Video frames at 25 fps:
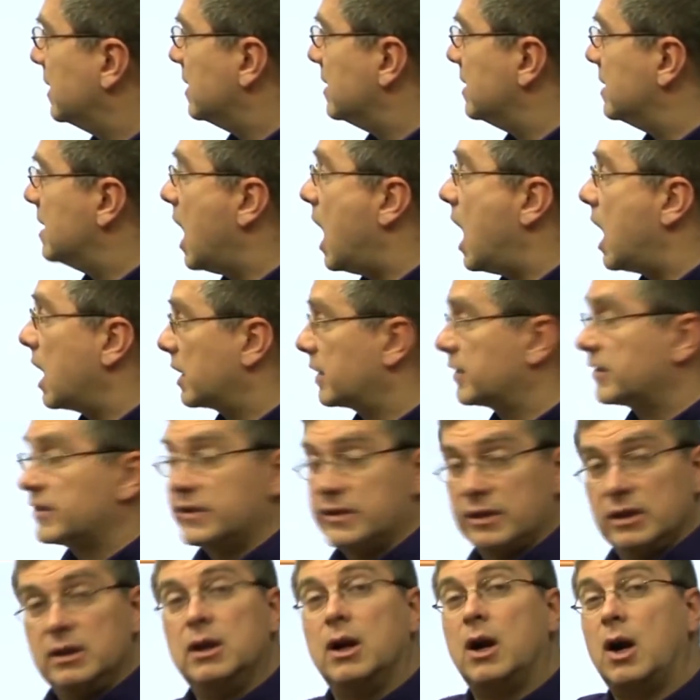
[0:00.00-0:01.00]

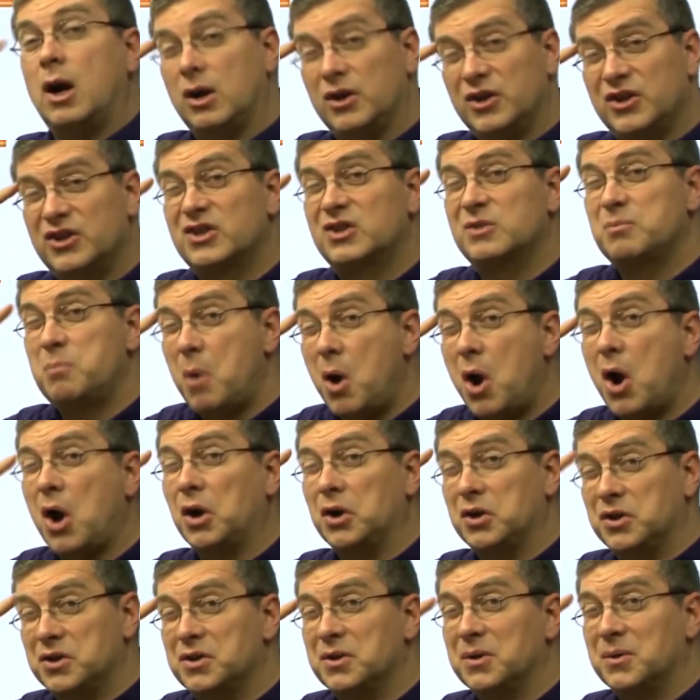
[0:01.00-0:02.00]
ducks are
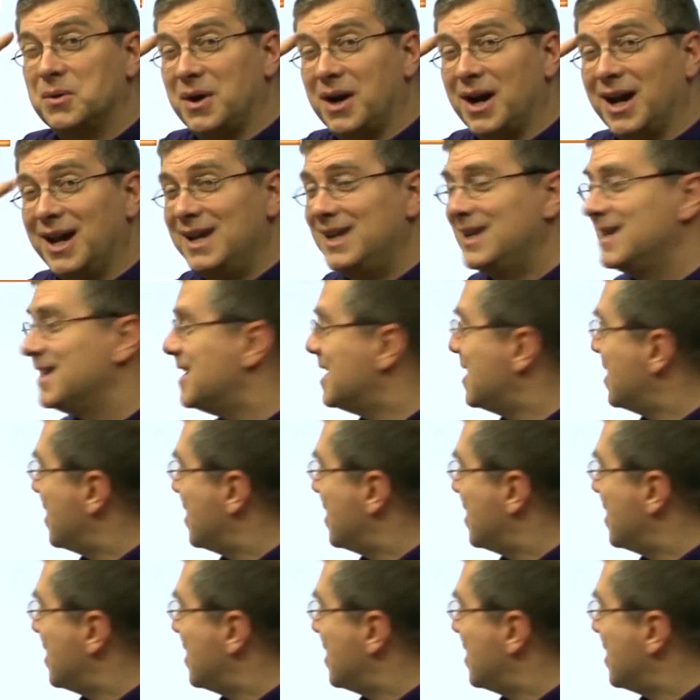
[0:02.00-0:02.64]
smart, right?